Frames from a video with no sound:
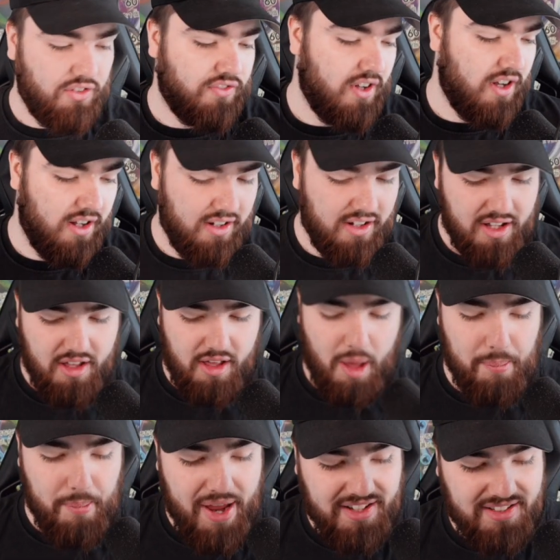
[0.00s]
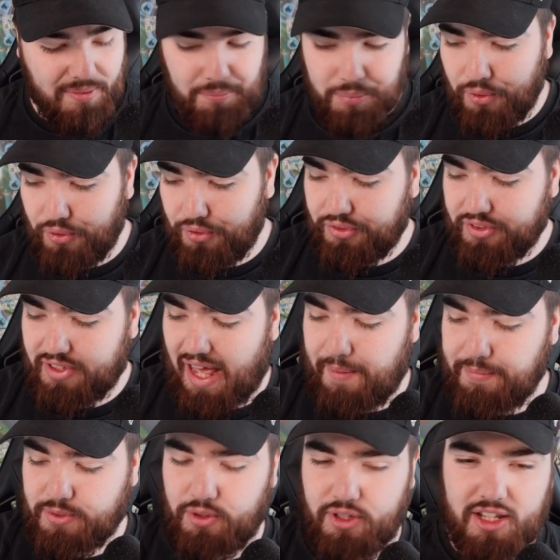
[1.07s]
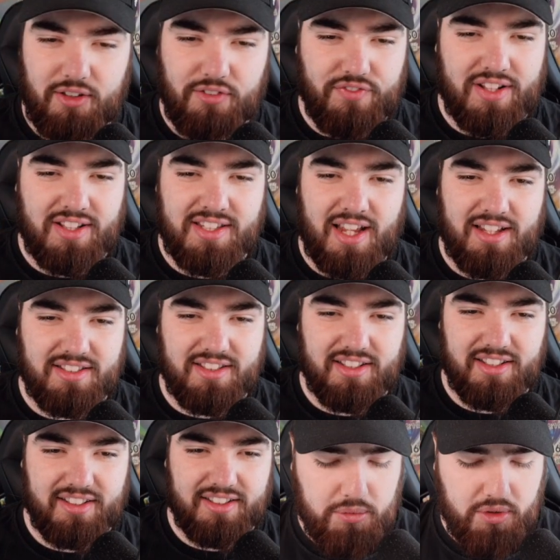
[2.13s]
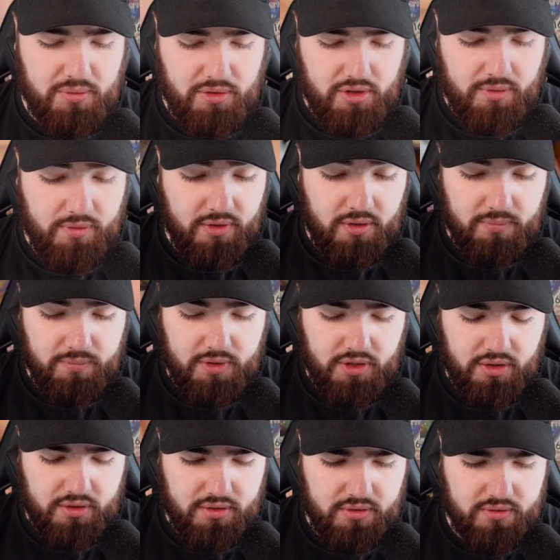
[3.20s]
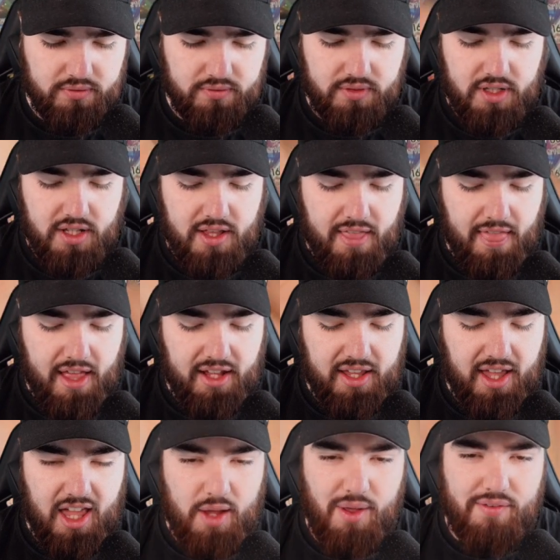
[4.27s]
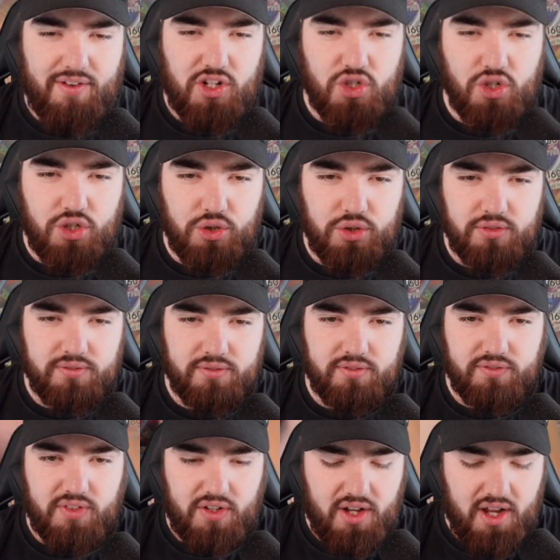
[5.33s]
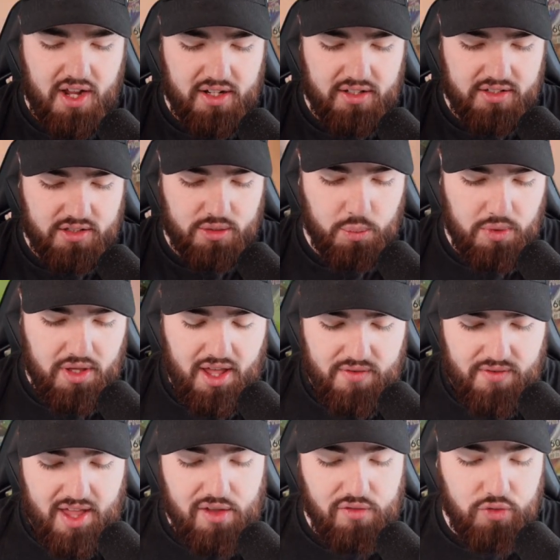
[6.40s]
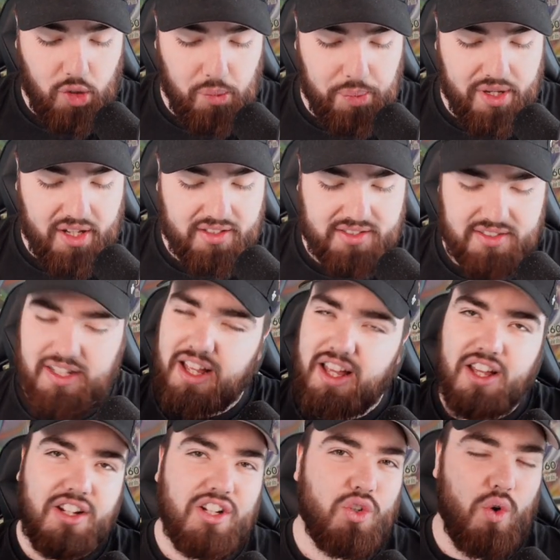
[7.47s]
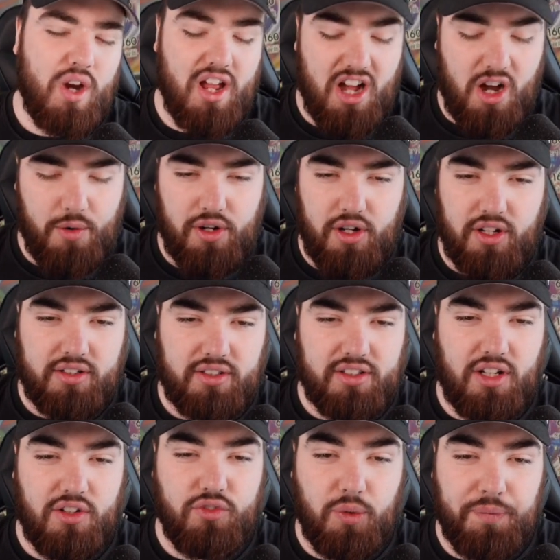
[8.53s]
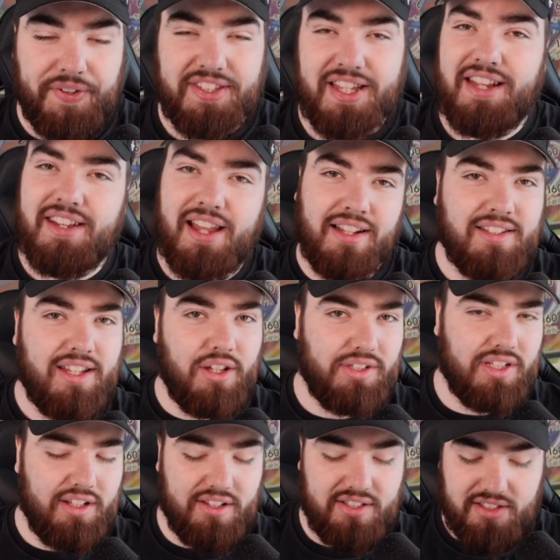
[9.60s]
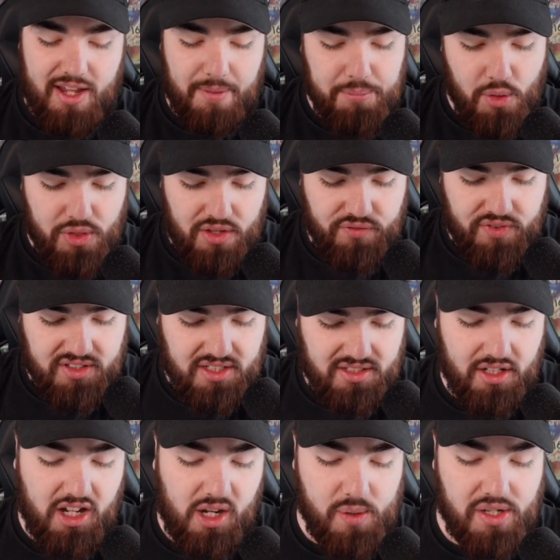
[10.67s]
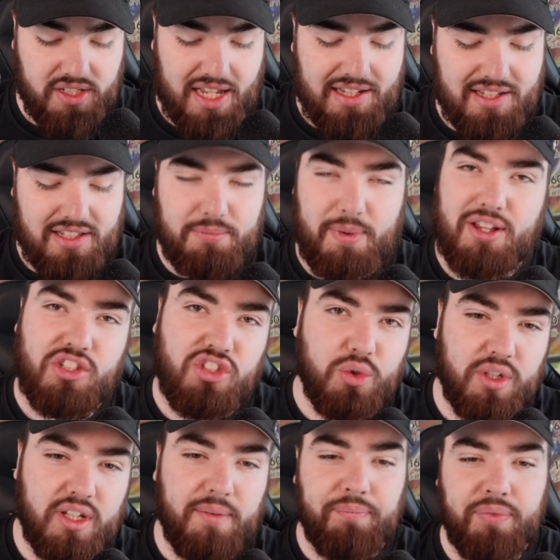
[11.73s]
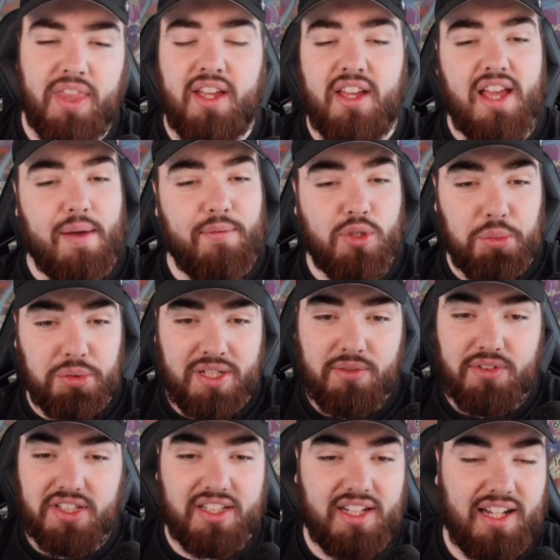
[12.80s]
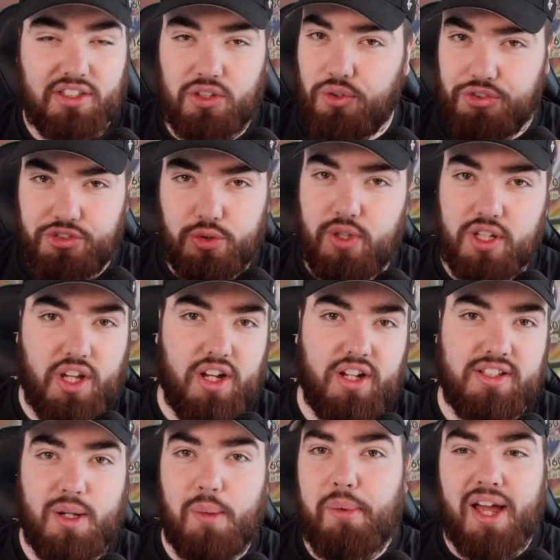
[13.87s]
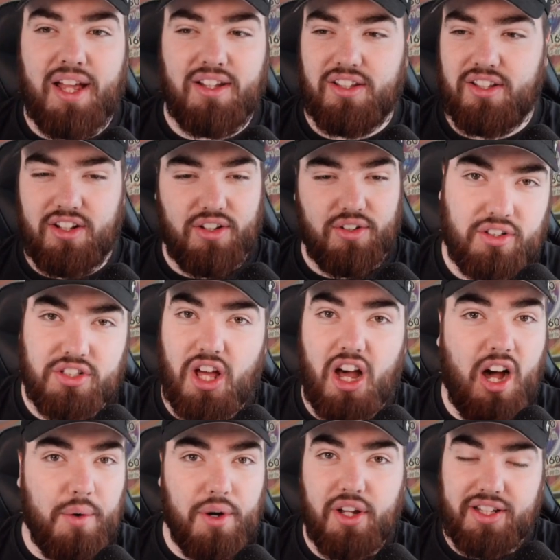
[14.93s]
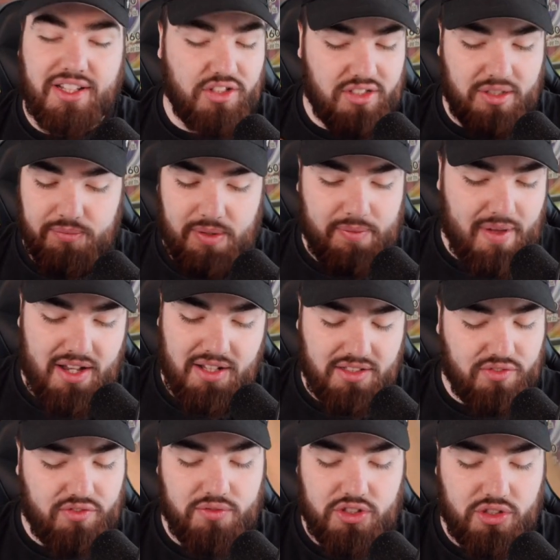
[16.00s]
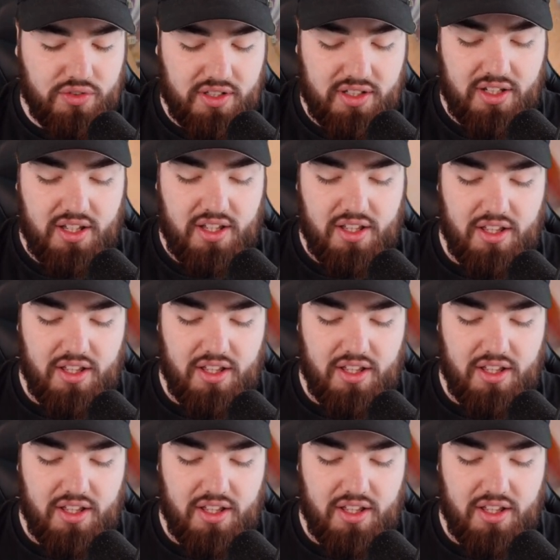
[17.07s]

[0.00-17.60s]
far. Amazing pulls. Absolutely fantastic. Boom, boom, boom, boom. Okay, we have a Shuckle. Very nice. We have a Vulpix. Great artwork. You know, Vulpix and Ninetales in this set both have fantastic artworks. And this is by Sui. I'm super tempted to collect all Sui cards in a binder, you know, because the artwork is just immense from Sui.